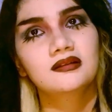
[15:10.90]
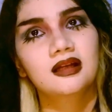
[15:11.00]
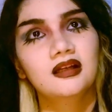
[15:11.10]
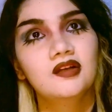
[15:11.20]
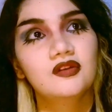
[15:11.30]

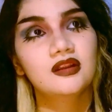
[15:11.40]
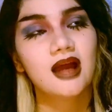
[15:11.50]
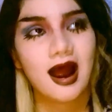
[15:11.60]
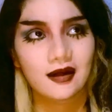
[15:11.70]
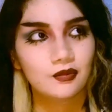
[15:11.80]
that even
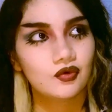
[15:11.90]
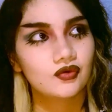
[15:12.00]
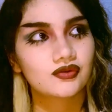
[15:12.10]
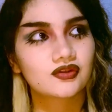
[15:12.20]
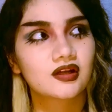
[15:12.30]

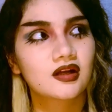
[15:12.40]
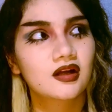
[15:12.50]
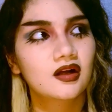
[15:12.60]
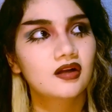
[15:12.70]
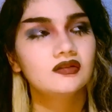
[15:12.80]
animals
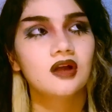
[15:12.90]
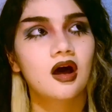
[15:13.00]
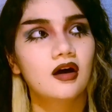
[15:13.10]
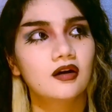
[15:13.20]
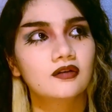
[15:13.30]

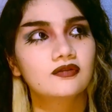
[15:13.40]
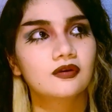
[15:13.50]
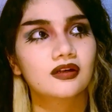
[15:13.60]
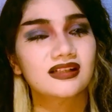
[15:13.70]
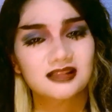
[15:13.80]
long
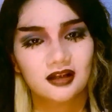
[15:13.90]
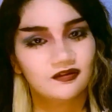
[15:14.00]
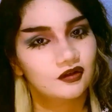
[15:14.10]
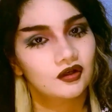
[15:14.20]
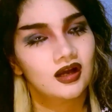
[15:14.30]
for a
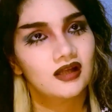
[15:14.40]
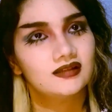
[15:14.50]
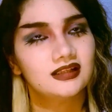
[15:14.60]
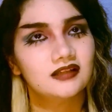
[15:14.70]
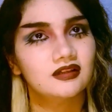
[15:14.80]
savior,
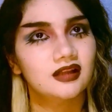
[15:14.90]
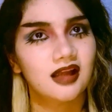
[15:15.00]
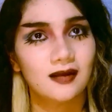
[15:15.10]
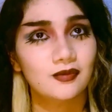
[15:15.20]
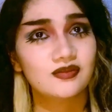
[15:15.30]
and even
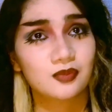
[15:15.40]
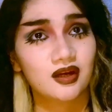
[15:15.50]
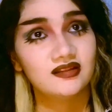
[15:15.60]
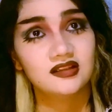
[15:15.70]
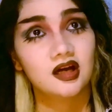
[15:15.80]
the animals
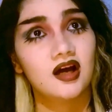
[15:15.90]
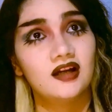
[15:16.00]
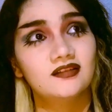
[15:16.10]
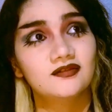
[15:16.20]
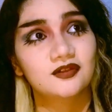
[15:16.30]
pray to
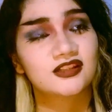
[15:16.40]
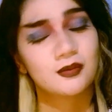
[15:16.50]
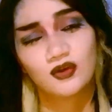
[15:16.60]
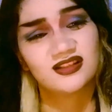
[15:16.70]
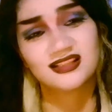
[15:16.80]
God for
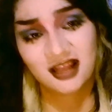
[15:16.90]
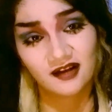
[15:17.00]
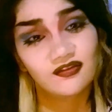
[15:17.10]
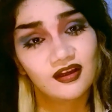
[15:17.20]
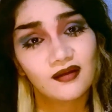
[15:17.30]
someone to
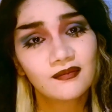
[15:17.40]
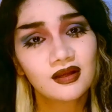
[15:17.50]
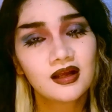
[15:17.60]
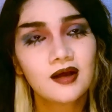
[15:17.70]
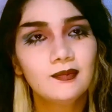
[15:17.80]
save
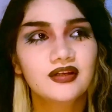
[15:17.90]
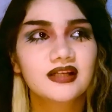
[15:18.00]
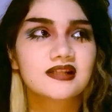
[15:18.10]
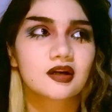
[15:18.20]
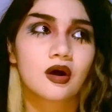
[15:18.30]
them
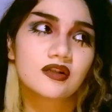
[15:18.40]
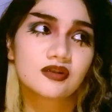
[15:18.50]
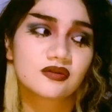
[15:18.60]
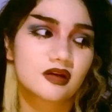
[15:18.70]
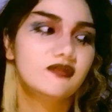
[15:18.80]
because they're
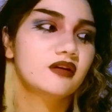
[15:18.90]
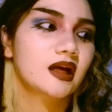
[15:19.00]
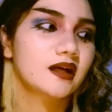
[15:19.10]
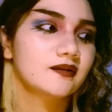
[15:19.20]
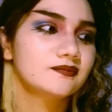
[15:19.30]
also
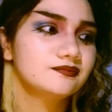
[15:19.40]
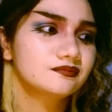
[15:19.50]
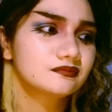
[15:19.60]
suffering.